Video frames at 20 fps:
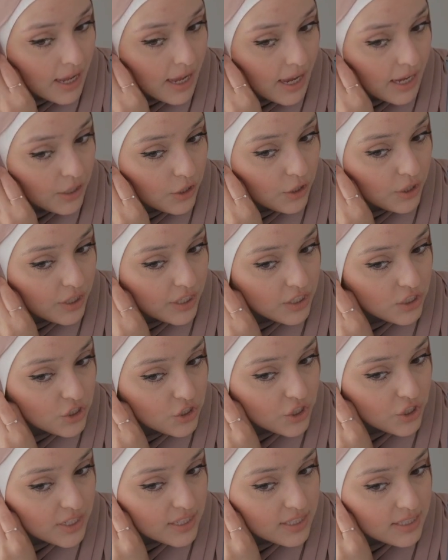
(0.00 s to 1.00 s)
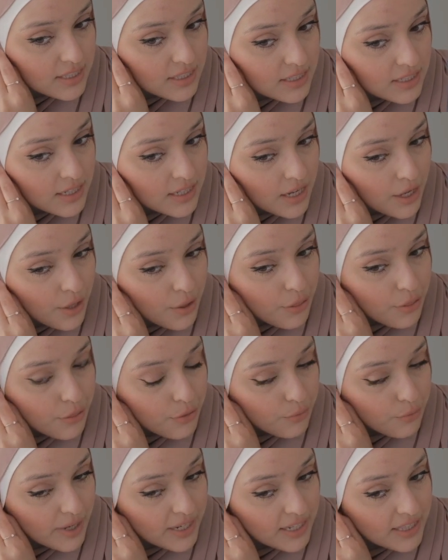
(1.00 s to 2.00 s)
and you can just
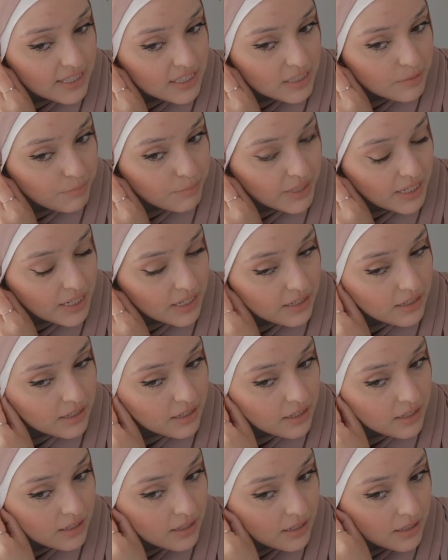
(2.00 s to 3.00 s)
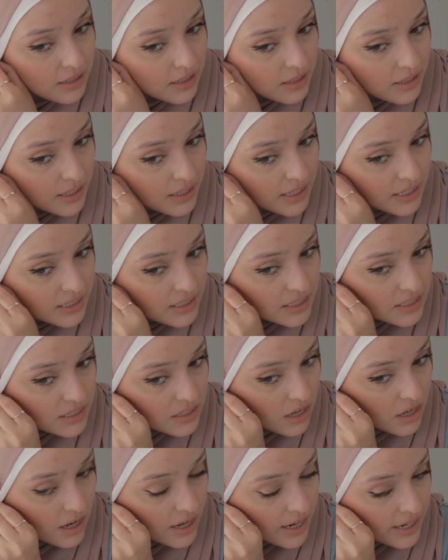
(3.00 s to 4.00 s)
thread this pin
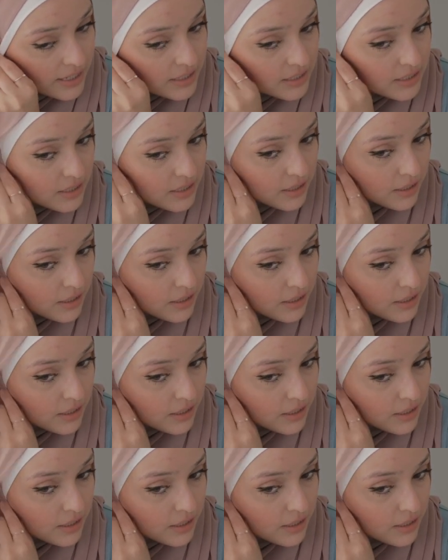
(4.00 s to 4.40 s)
inside